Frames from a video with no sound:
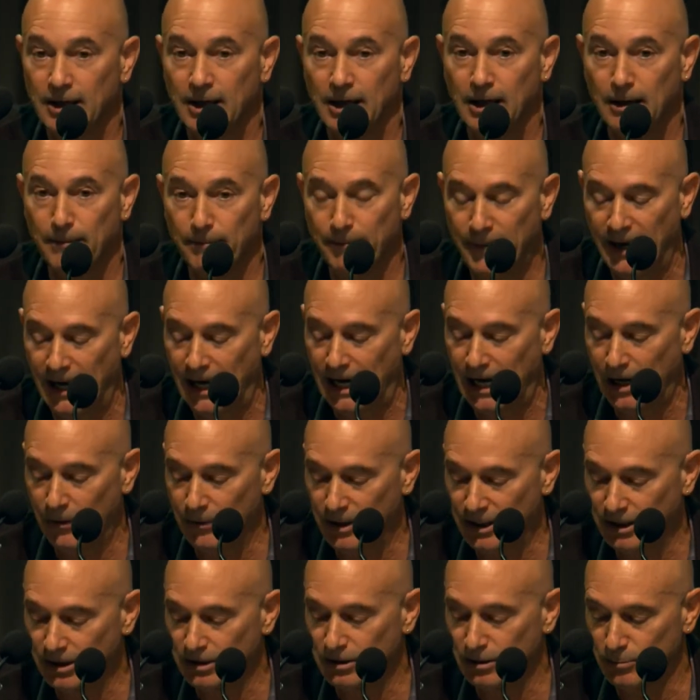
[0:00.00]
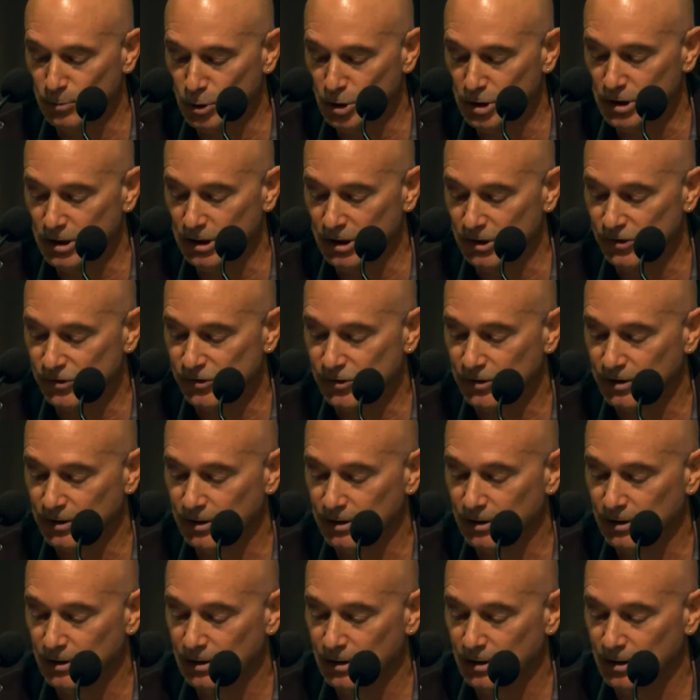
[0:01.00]
empowering communities,
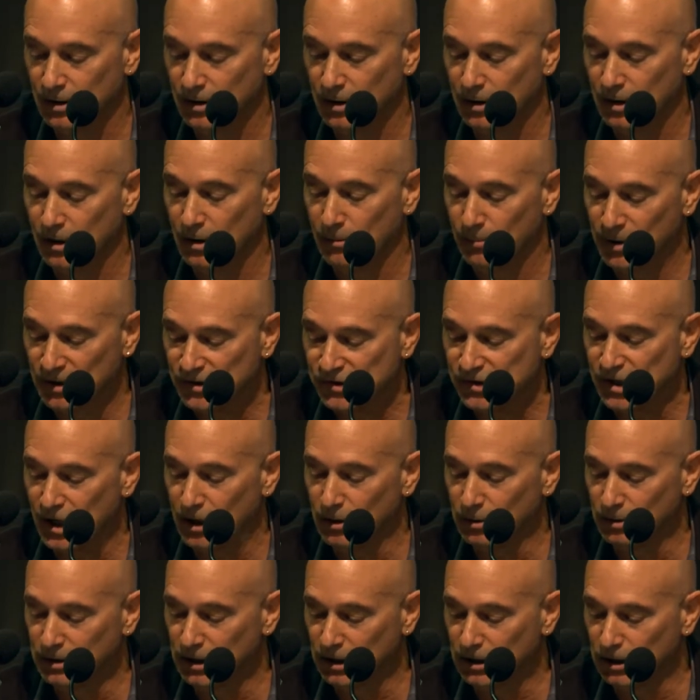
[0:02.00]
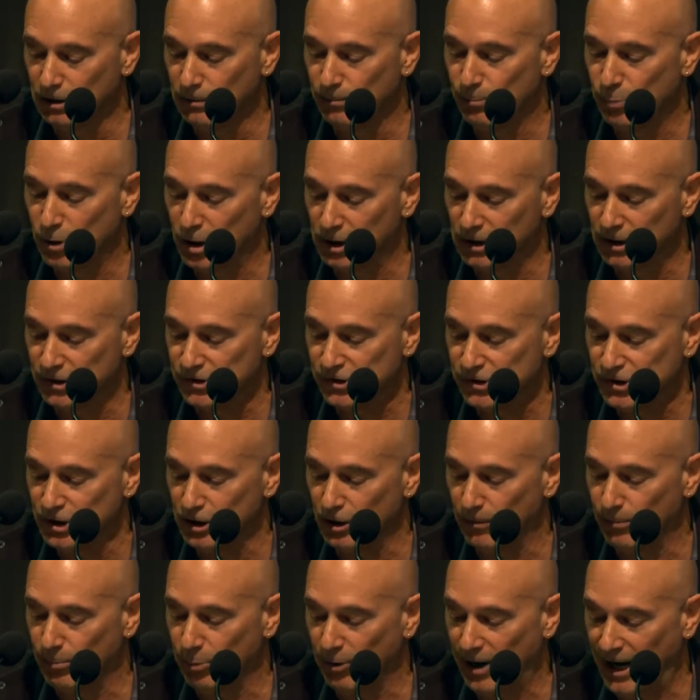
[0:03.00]
but so little policy
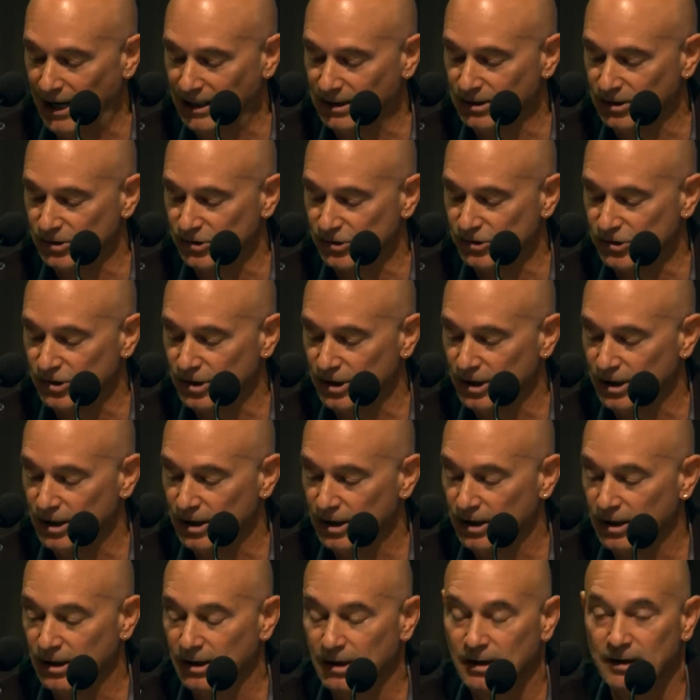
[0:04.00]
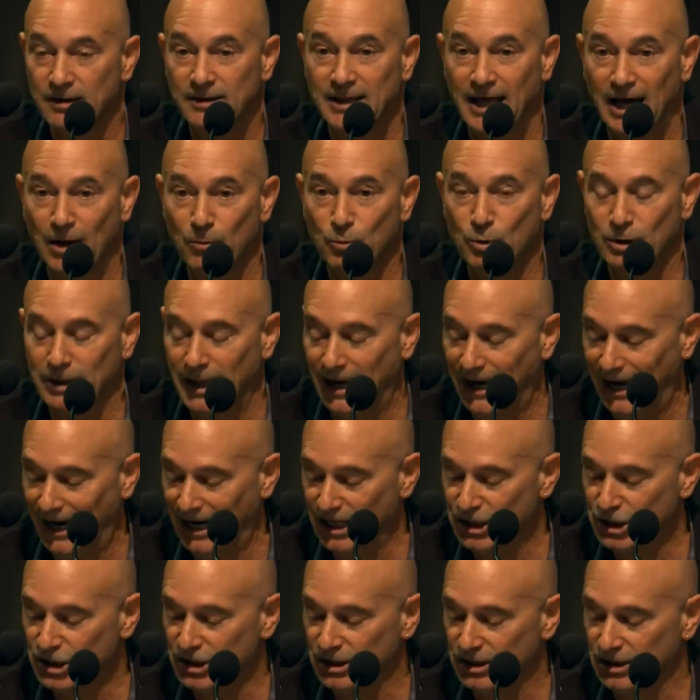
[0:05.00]
or practice that will
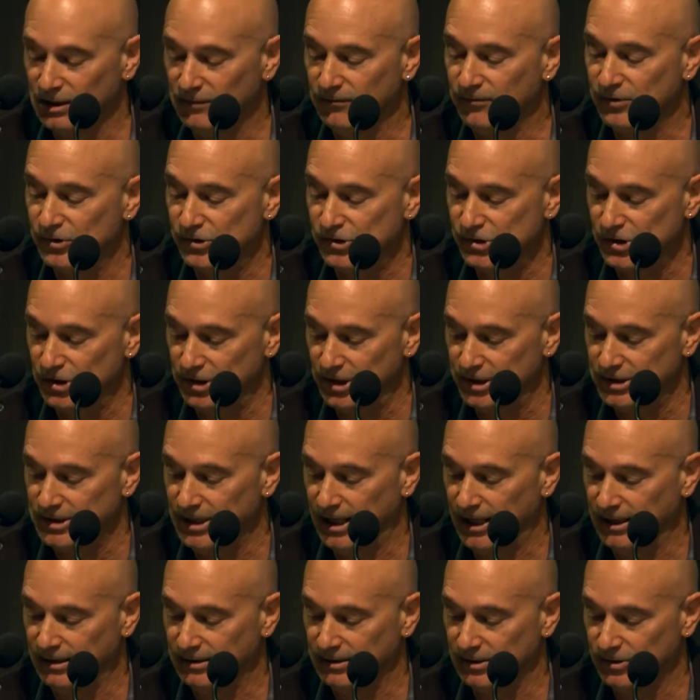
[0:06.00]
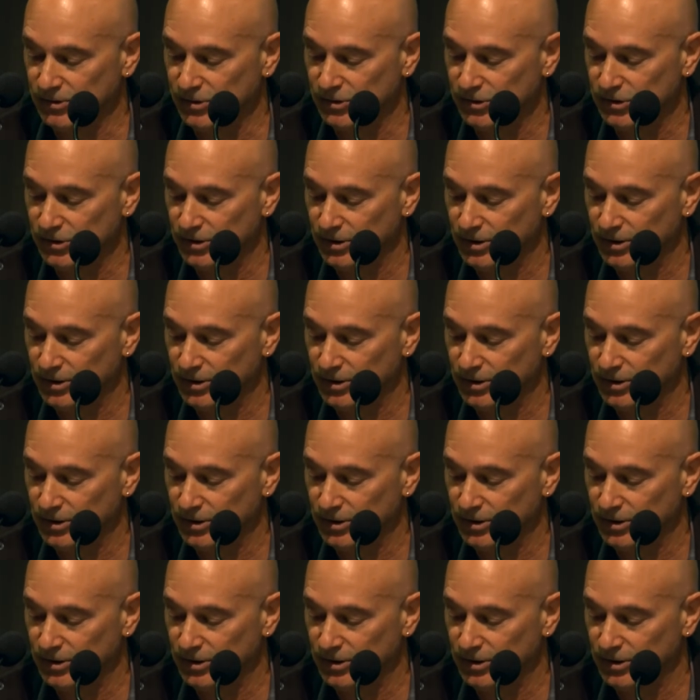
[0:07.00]
actually facilitate this.